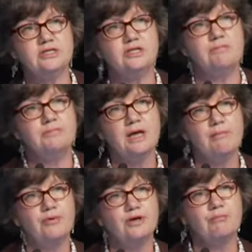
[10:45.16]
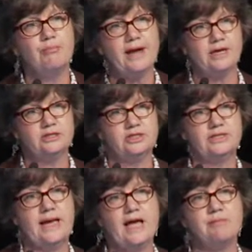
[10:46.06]
is the number in brackets
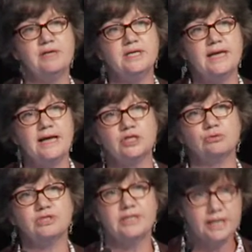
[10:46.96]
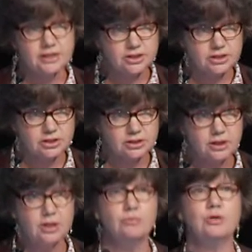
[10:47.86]
is how many actual tests
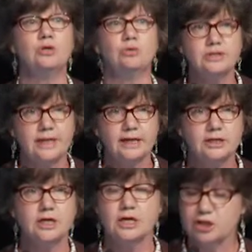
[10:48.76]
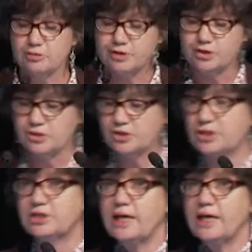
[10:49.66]
we looked at to produce this